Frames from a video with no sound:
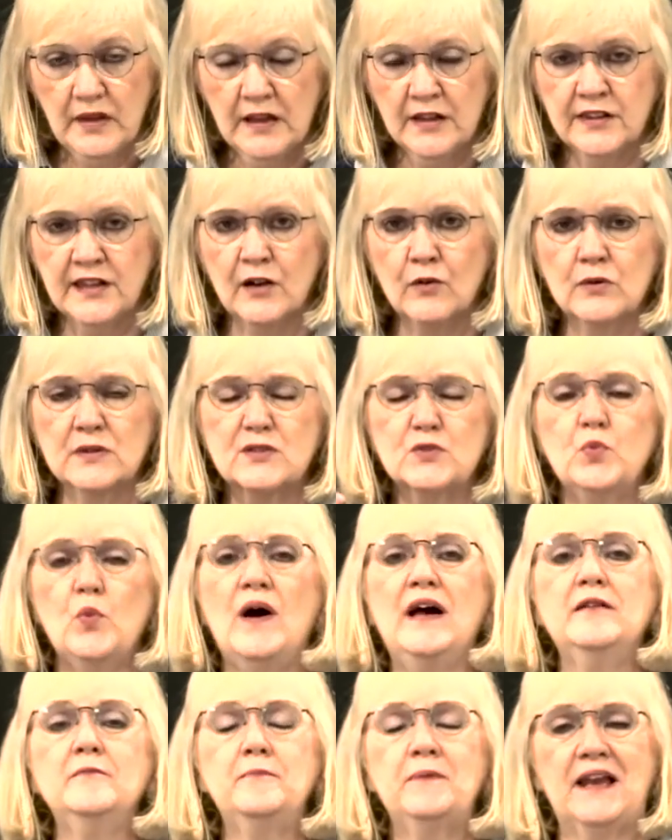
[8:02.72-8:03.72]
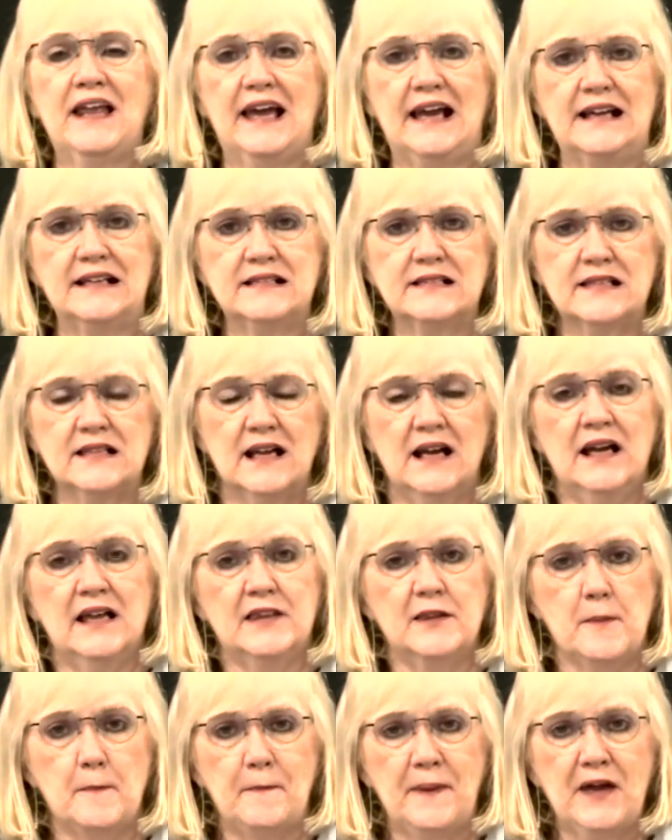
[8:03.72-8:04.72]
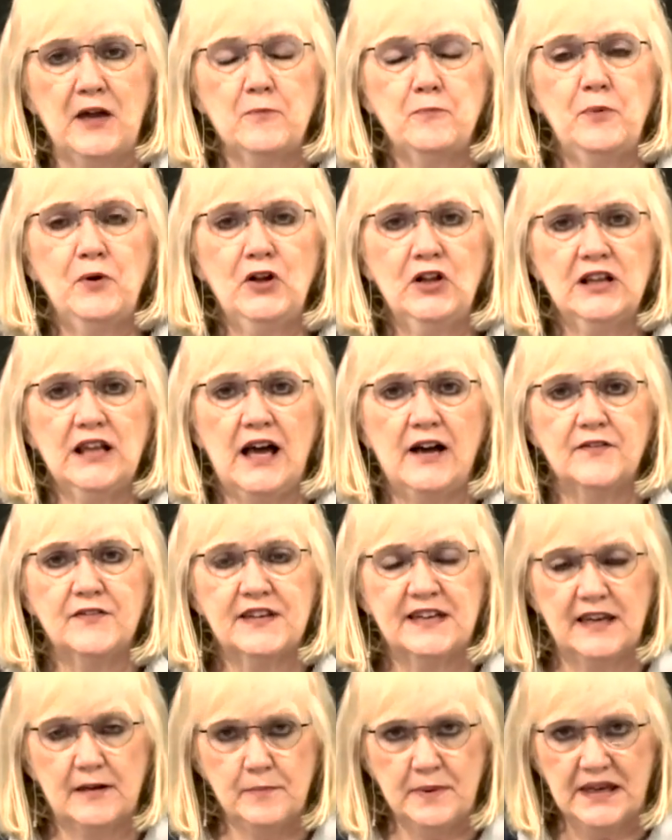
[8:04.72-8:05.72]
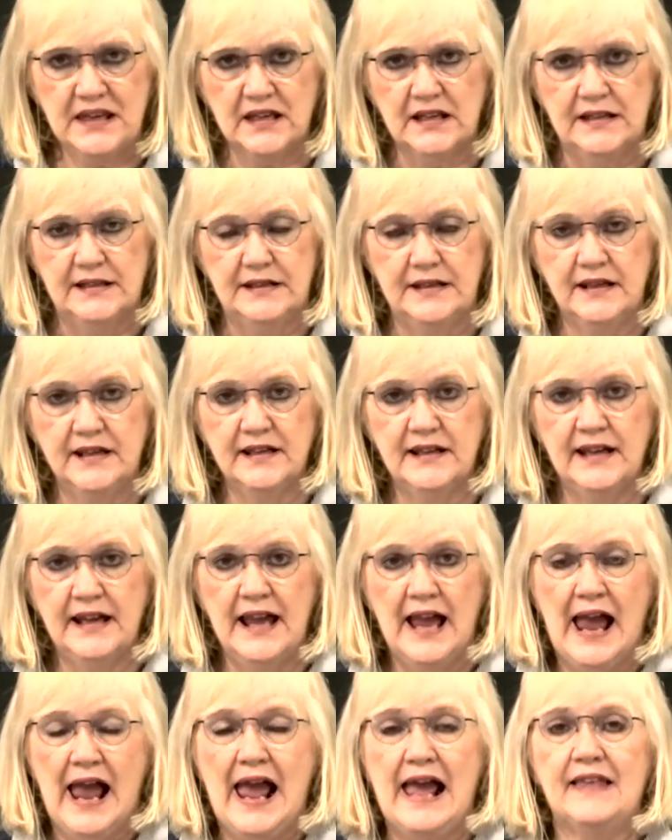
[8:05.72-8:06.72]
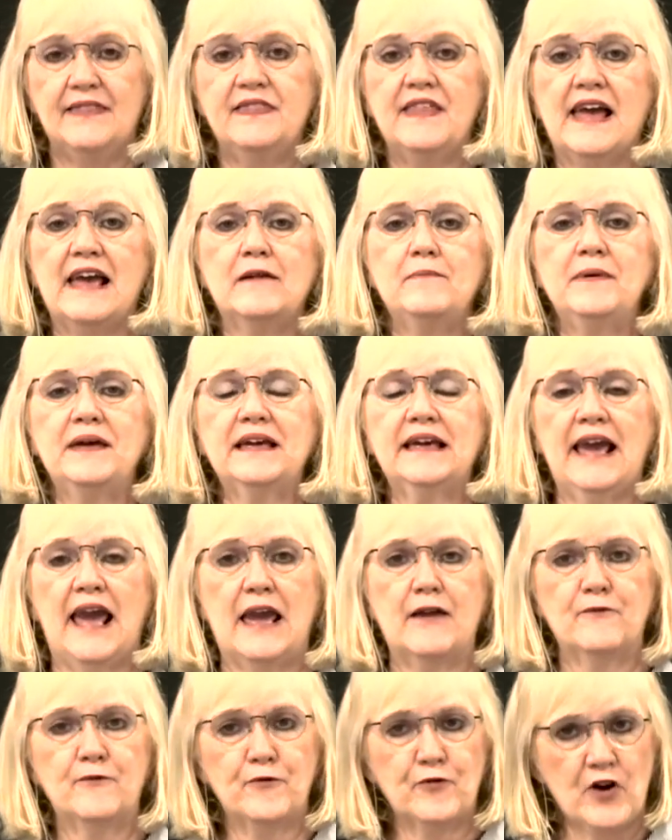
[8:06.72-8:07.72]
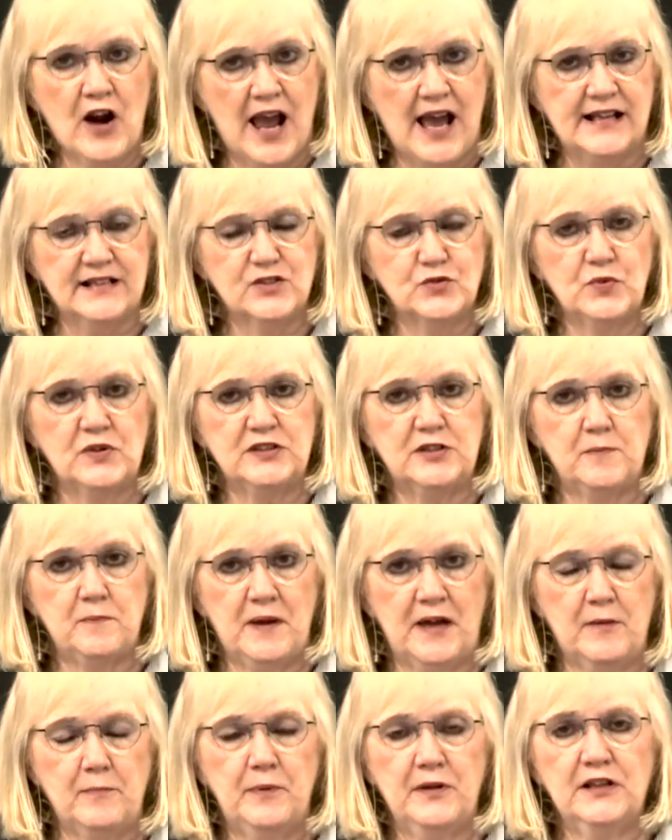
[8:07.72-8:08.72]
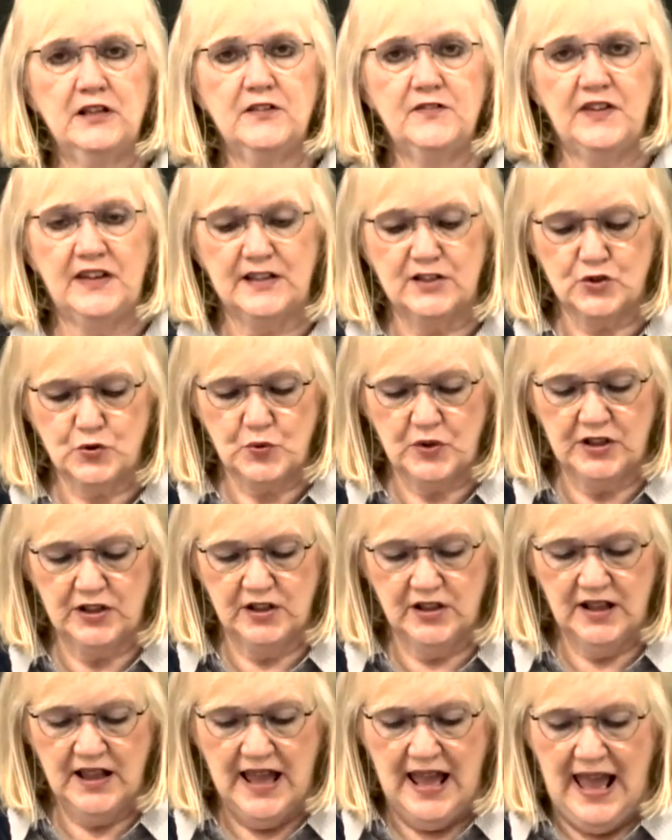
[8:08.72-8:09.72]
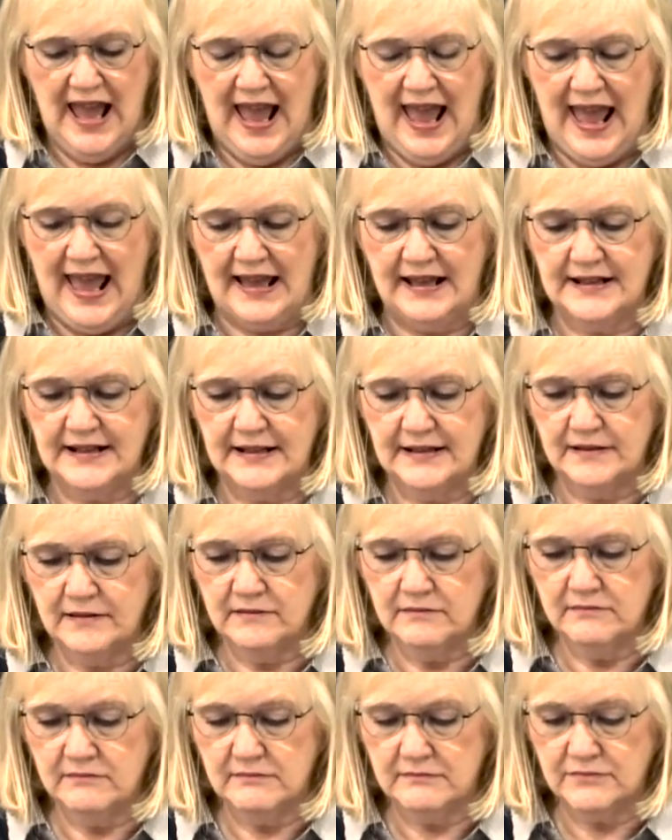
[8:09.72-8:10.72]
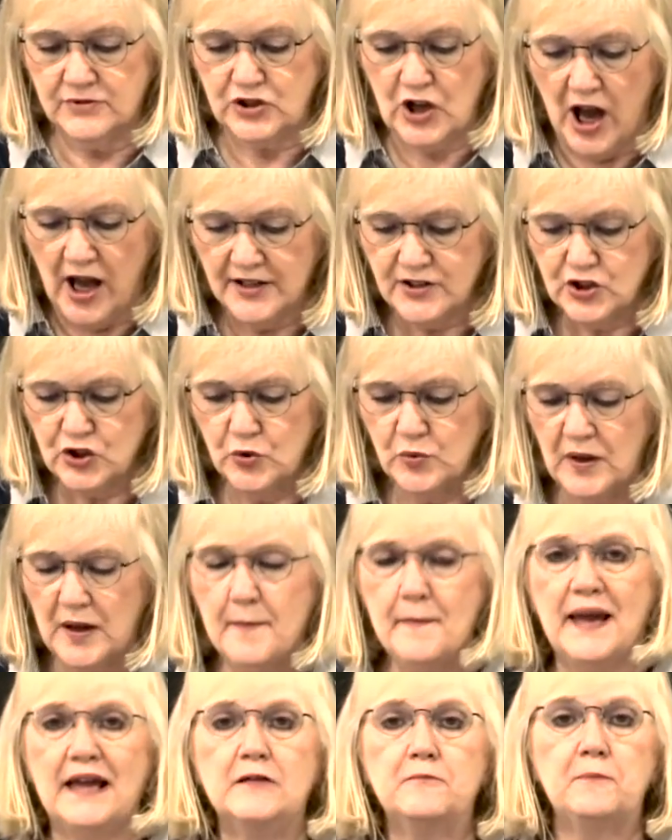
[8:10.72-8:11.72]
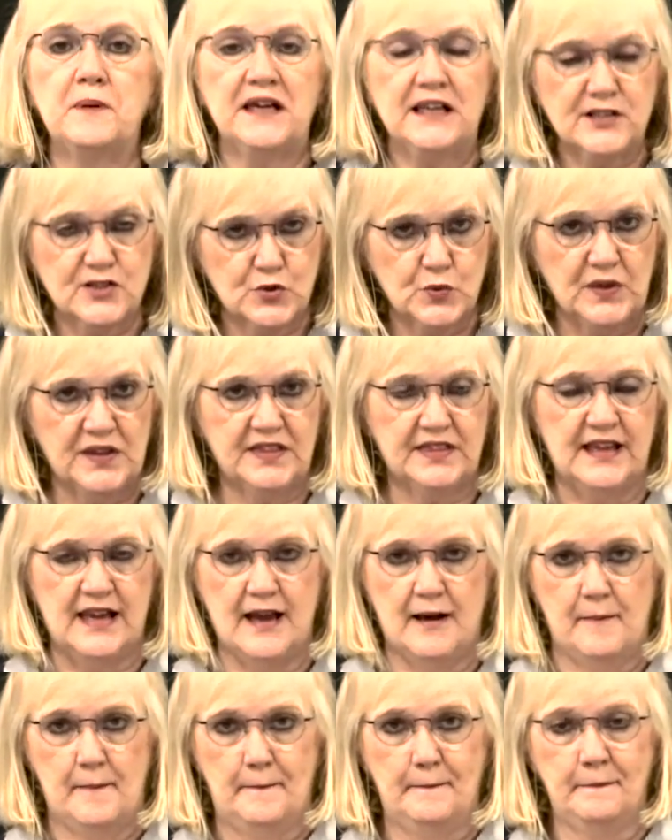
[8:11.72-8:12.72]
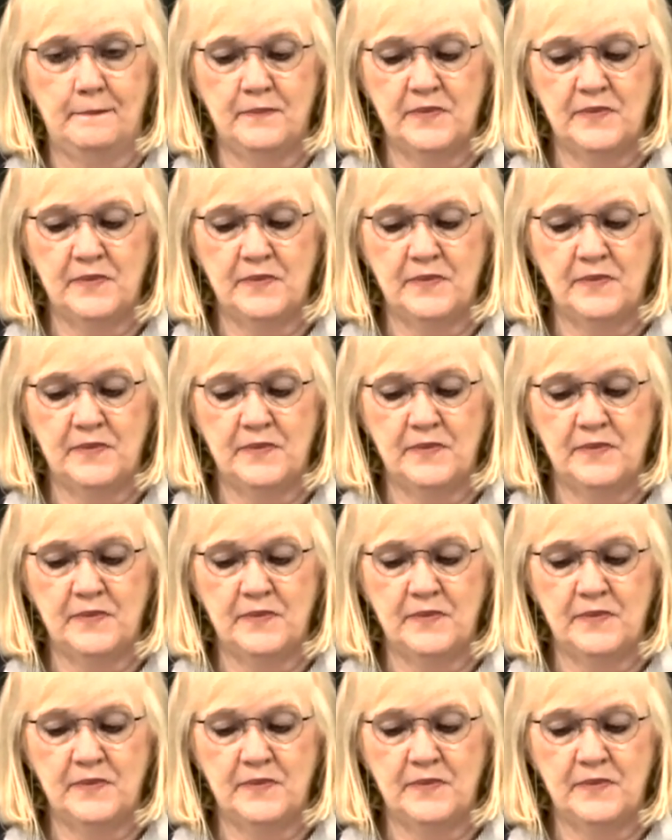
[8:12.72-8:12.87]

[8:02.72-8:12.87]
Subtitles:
there was one place, the people of Gibeon. And they became friends with the people of Israel. And Joshua made peace with them.